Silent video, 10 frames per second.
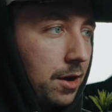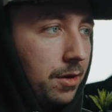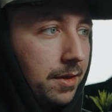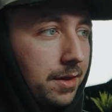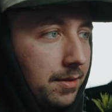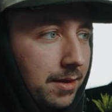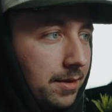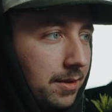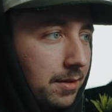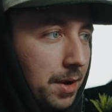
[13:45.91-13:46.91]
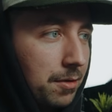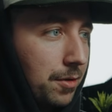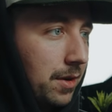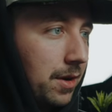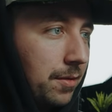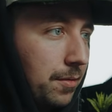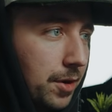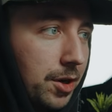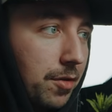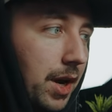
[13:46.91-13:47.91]
All of these lenses by Rokinon
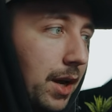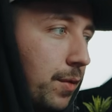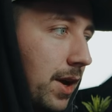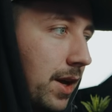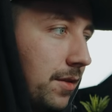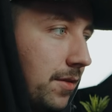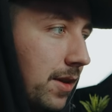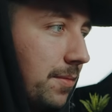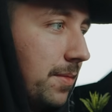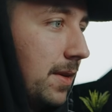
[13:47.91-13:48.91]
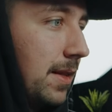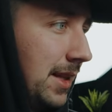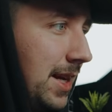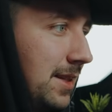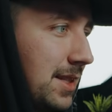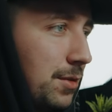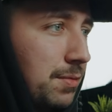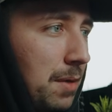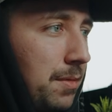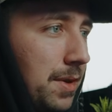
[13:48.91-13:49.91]
were great when I used them. A lens that was
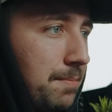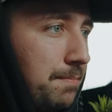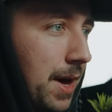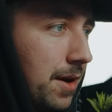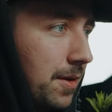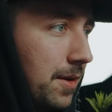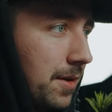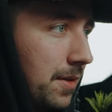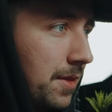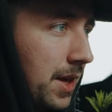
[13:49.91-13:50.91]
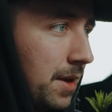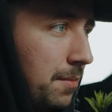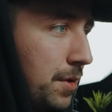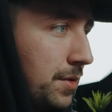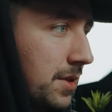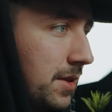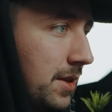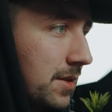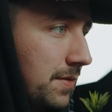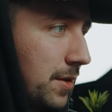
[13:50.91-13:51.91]
probably better than most of
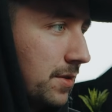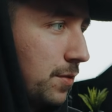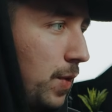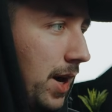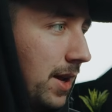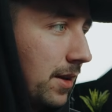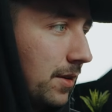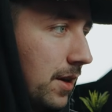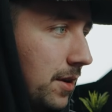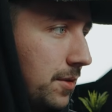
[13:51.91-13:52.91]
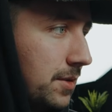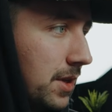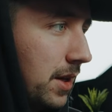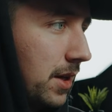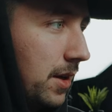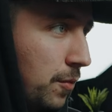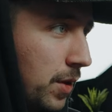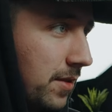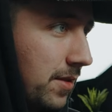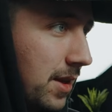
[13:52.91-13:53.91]
these as far as the wide angle goes
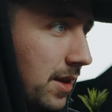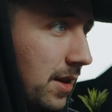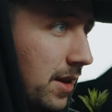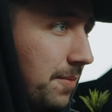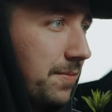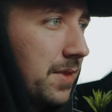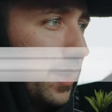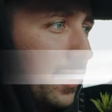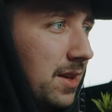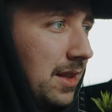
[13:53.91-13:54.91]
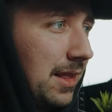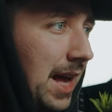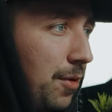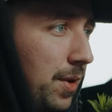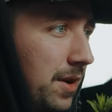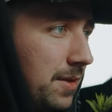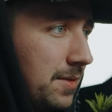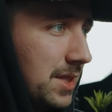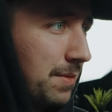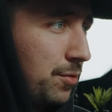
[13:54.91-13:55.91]
was the Laowa
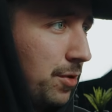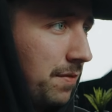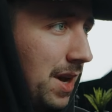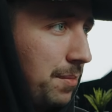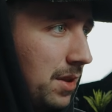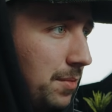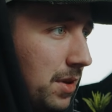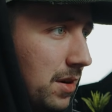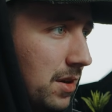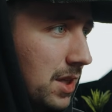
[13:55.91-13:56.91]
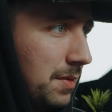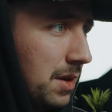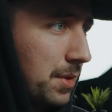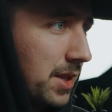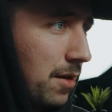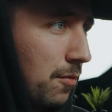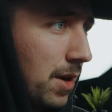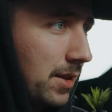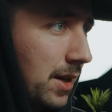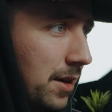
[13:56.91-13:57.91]
7.5mm. I'm gonna put that
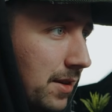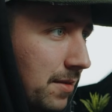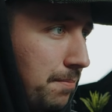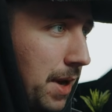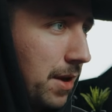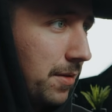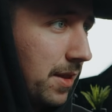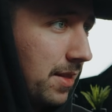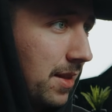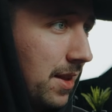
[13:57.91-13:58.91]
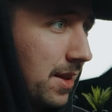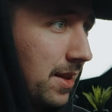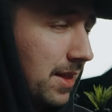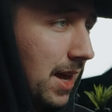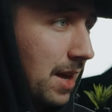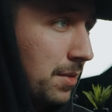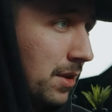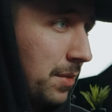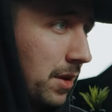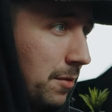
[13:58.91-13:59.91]
right there because it's better than the
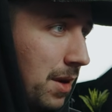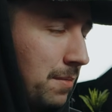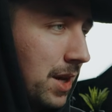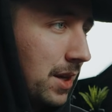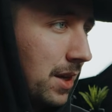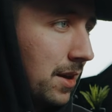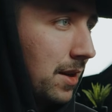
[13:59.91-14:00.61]
8mm by Mikey.